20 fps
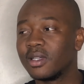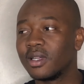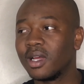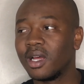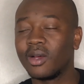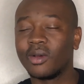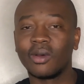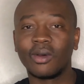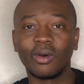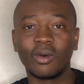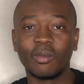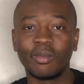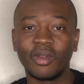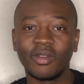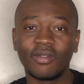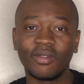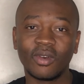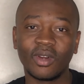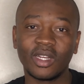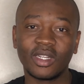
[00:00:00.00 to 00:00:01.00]
I hope
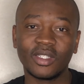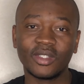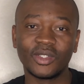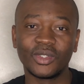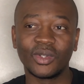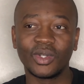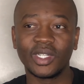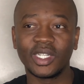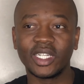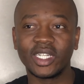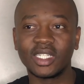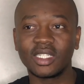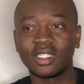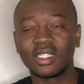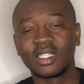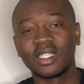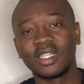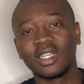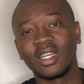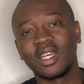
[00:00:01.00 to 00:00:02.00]
everyone enjoyed it,
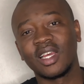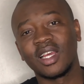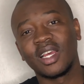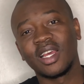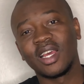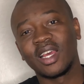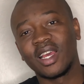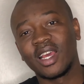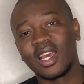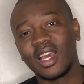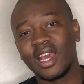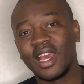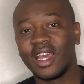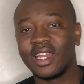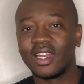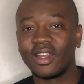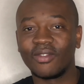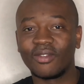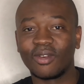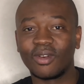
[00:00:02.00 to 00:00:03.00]
and
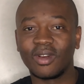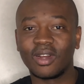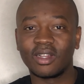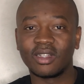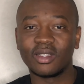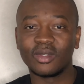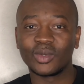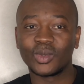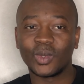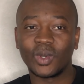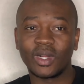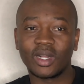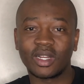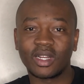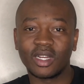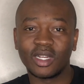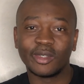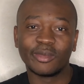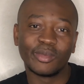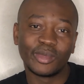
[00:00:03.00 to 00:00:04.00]
everyone is
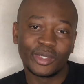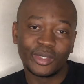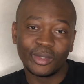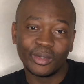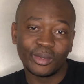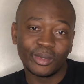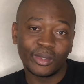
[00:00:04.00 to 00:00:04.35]
welcome to